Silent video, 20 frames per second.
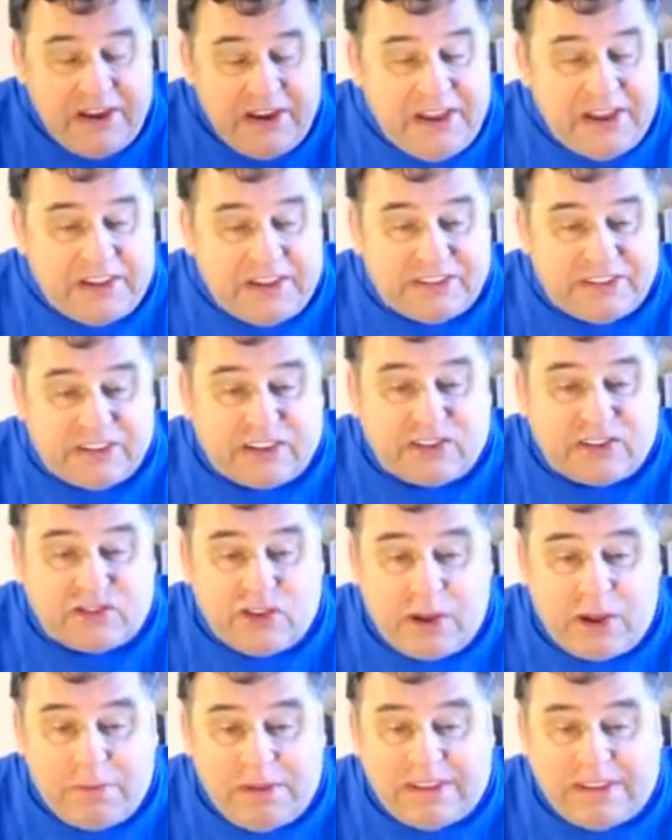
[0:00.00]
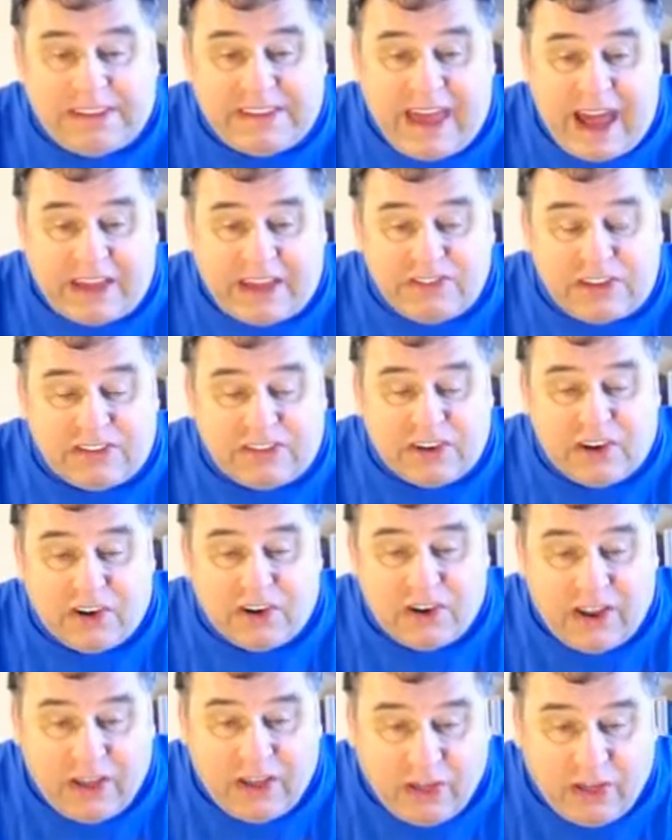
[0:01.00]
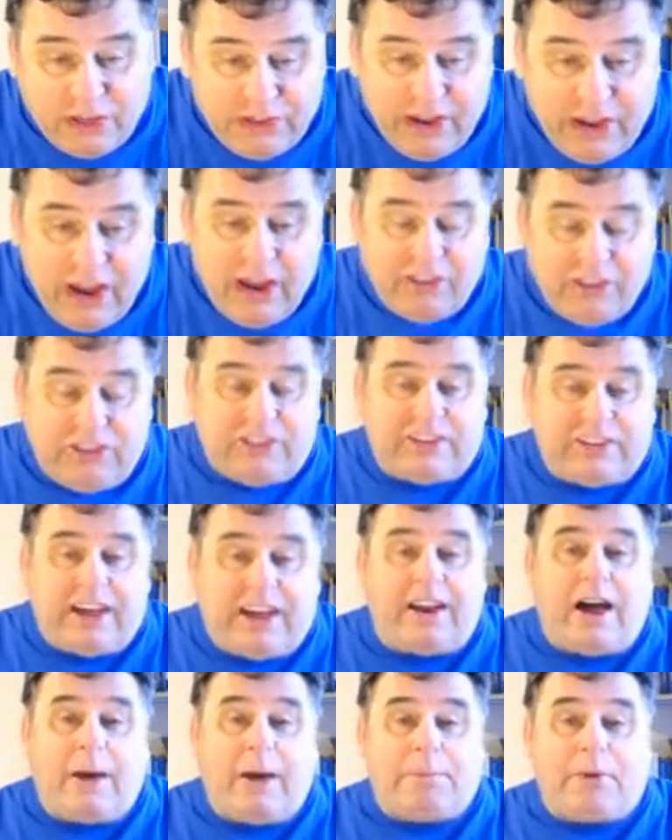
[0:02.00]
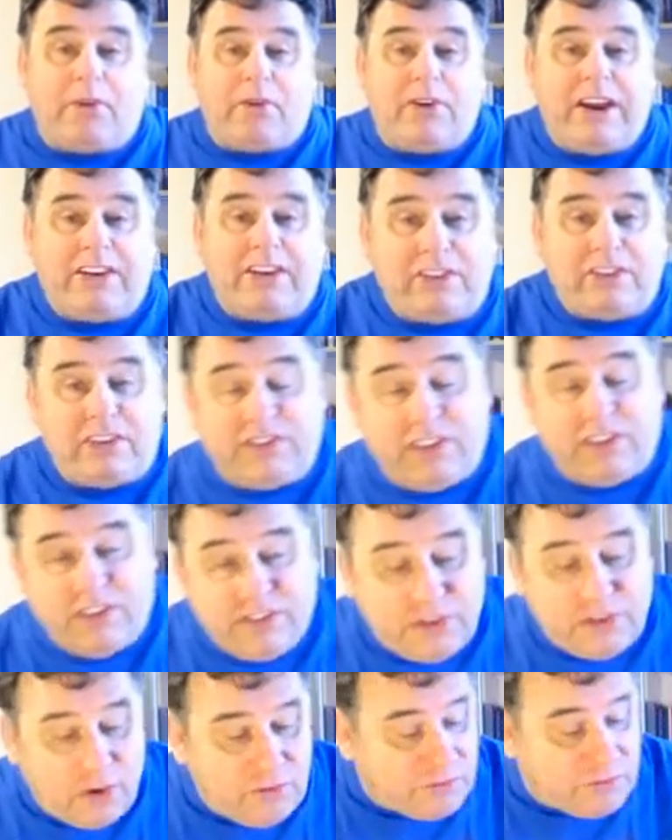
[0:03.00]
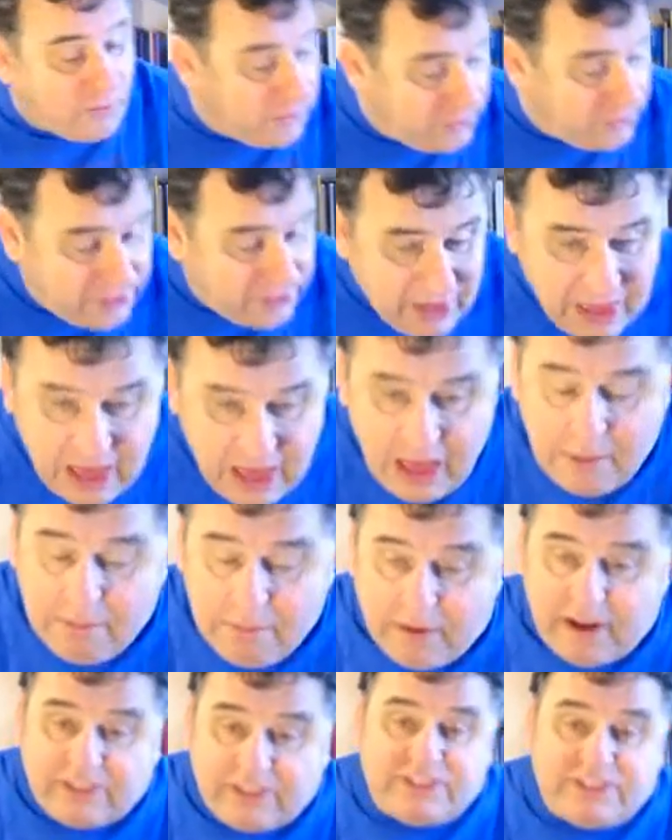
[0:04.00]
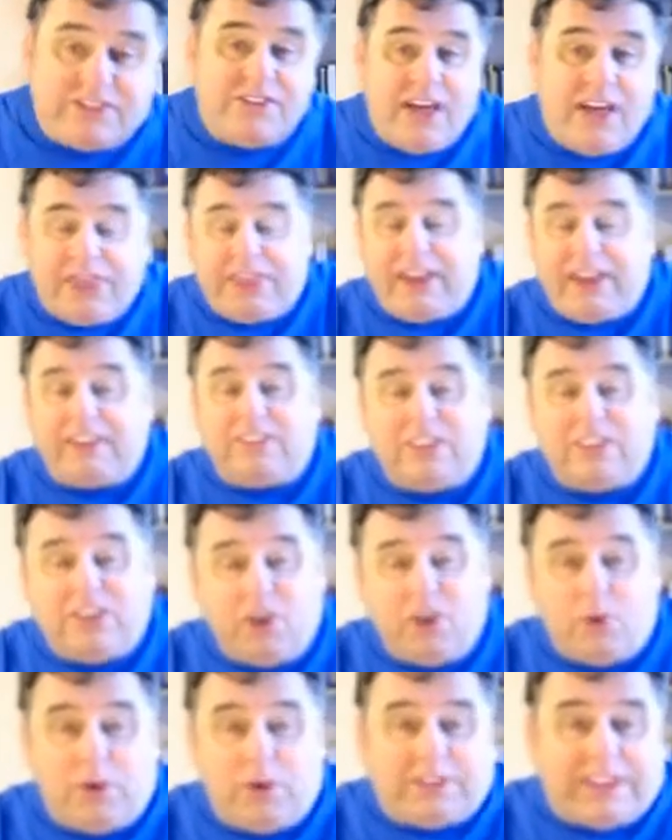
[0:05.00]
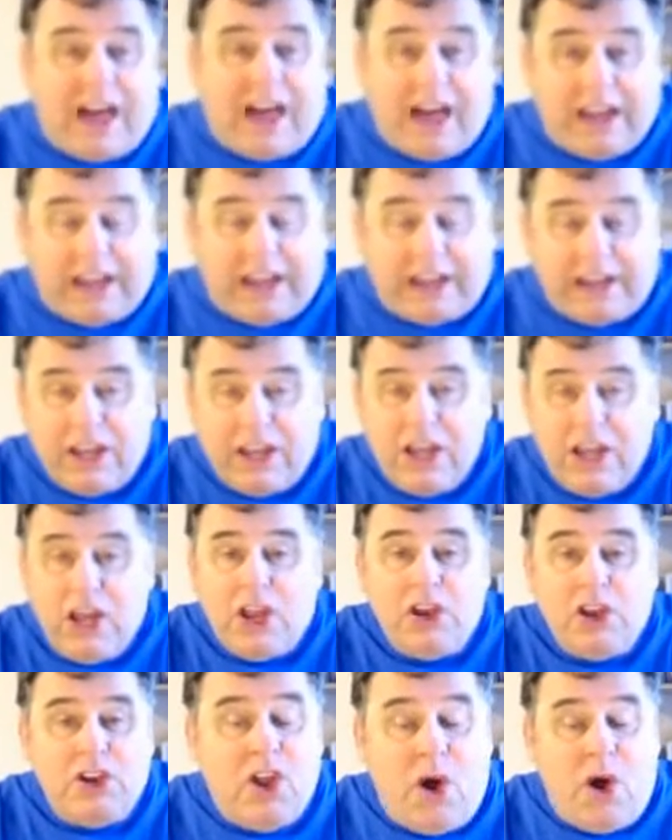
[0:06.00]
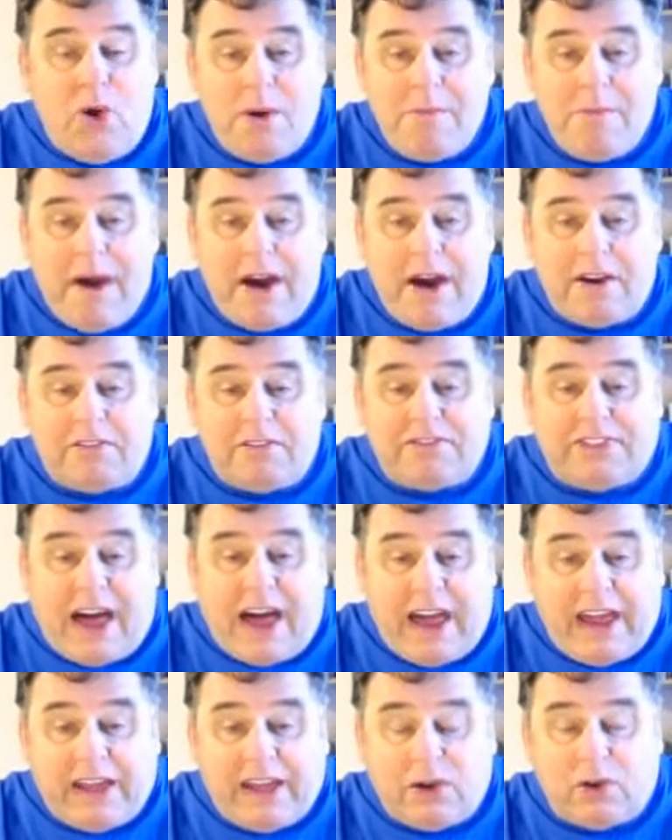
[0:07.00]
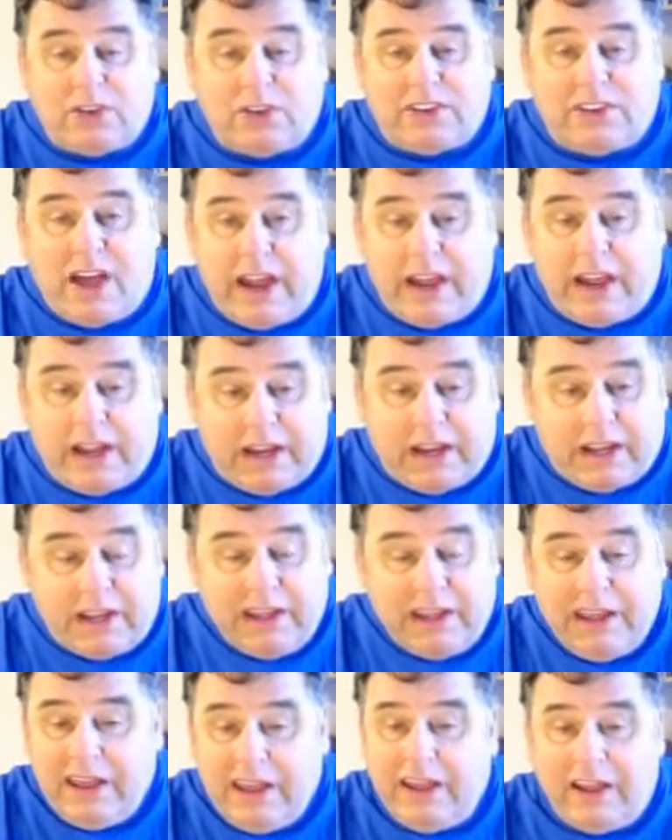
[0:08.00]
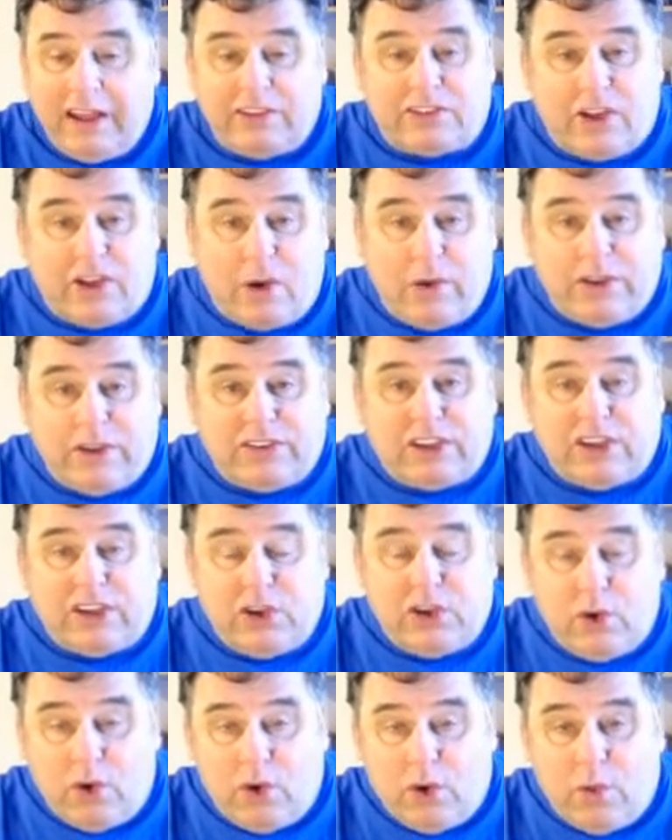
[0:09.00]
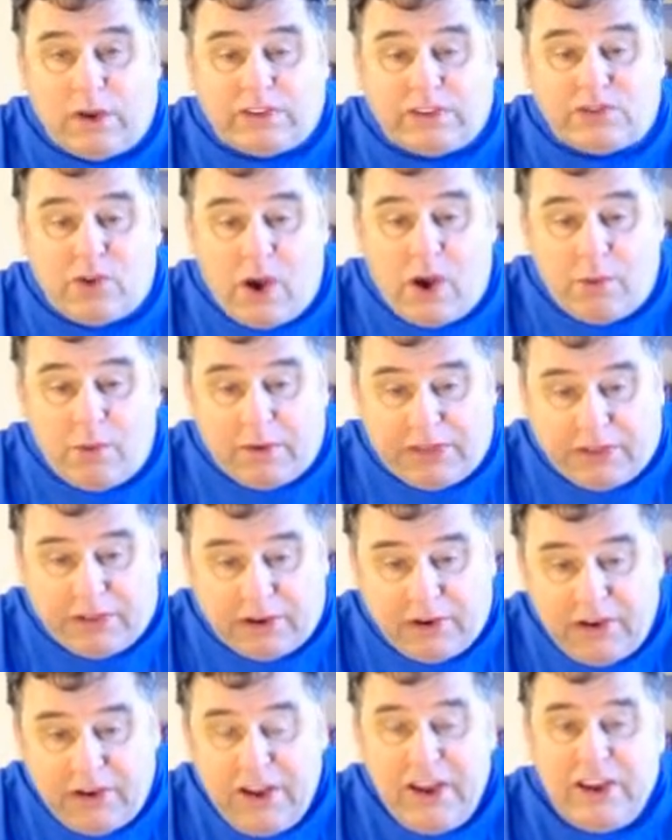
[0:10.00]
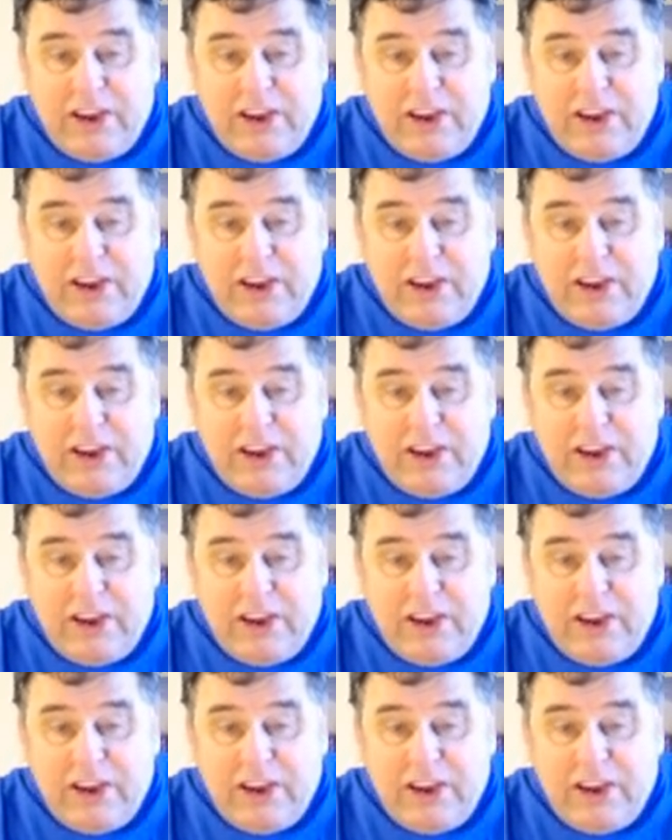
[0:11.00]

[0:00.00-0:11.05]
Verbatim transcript: It is extremely taxing to her health. She's had operations and so forth, but it's nothing to do with diet. No amount of diet or dieting is going to cure what's wrong with her.